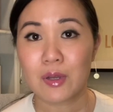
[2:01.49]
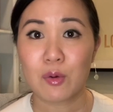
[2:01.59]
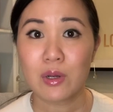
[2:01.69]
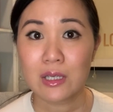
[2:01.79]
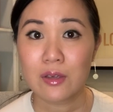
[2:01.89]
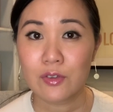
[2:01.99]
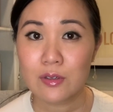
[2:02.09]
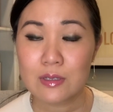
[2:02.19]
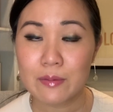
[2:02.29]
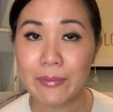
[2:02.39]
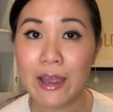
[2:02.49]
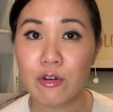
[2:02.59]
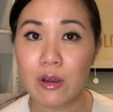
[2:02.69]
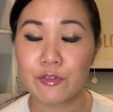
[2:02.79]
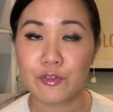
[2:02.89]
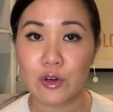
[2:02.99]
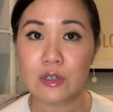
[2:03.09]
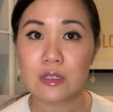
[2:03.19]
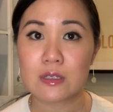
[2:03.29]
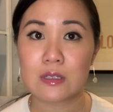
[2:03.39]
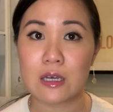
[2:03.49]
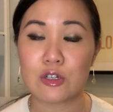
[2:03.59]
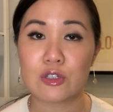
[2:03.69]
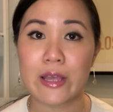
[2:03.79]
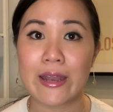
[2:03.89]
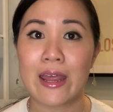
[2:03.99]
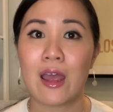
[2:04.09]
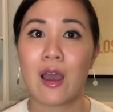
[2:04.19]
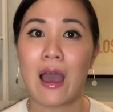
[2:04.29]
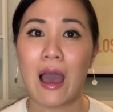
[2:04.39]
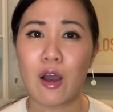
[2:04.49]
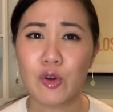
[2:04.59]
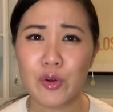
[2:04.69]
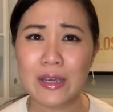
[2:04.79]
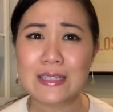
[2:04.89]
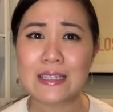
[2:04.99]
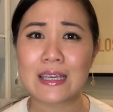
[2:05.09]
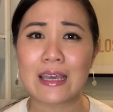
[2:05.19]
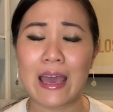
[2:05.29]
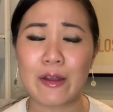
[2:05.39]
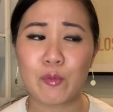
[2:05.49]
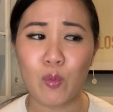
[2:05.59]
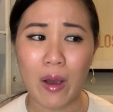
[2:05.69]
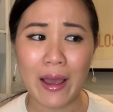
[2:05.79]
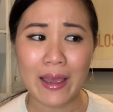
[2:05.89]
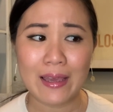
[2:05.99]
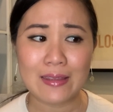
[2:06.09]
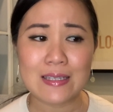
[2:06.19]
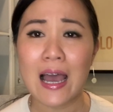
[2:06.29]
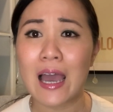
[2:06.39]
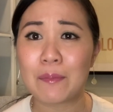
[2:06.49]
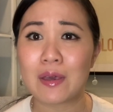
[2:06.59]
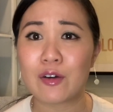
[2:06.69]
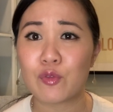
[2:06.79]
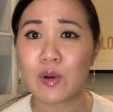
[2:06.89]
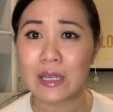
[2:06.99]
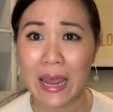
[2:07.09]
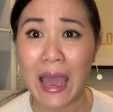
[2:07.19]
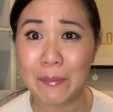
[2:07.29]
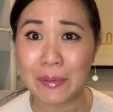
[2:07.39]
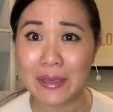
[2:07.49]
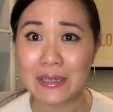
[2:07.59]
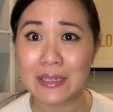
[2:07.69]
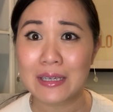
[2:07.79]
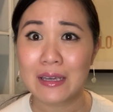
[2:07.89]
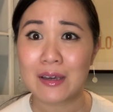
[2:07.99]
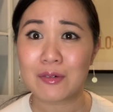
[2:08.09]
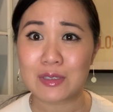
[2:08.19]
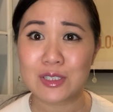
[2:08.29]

But I want to give you some background first to understand how crazy and why the timing of what happened was